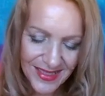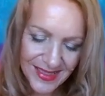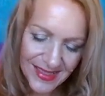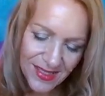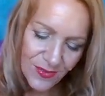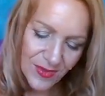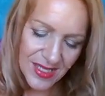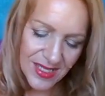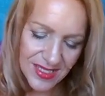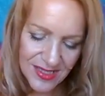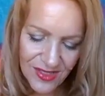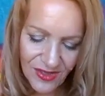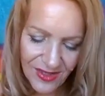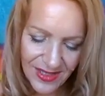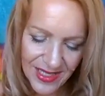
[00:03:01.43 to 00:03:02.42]
let's see what you need to
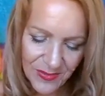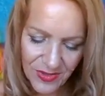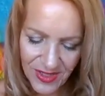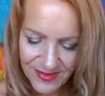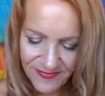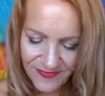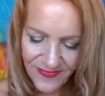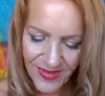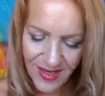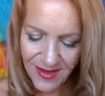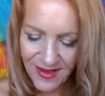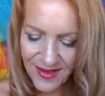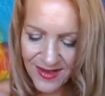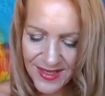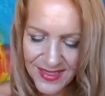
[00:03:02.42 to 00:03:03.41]
know, Libra.
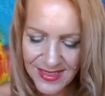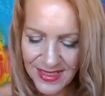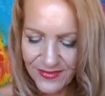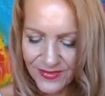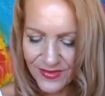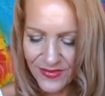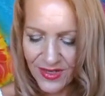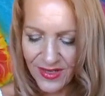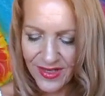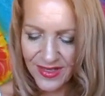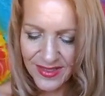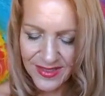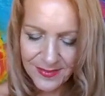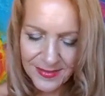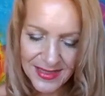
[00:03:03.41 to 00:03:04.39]
Highest level
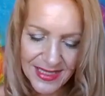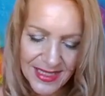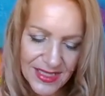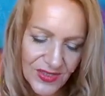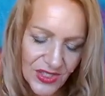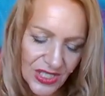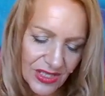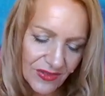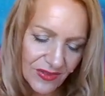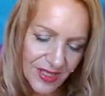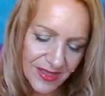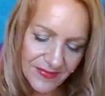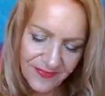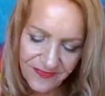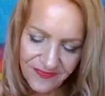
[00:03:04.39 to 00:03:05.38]
guidance, please, for
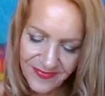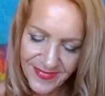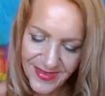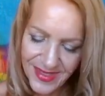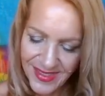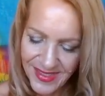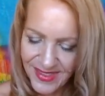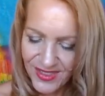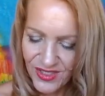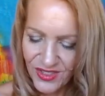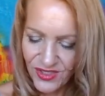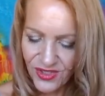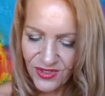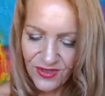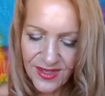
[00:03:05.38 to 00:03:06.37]
January
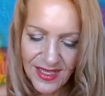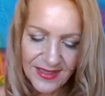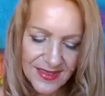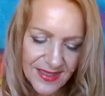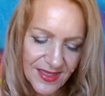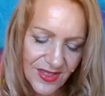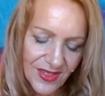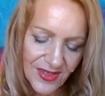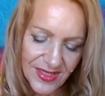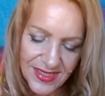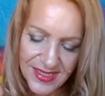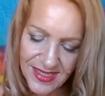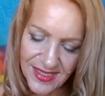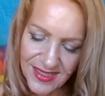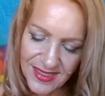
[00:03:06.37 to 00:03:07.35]

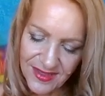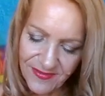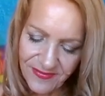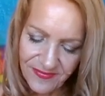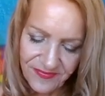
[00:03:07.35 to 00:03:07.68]
2019.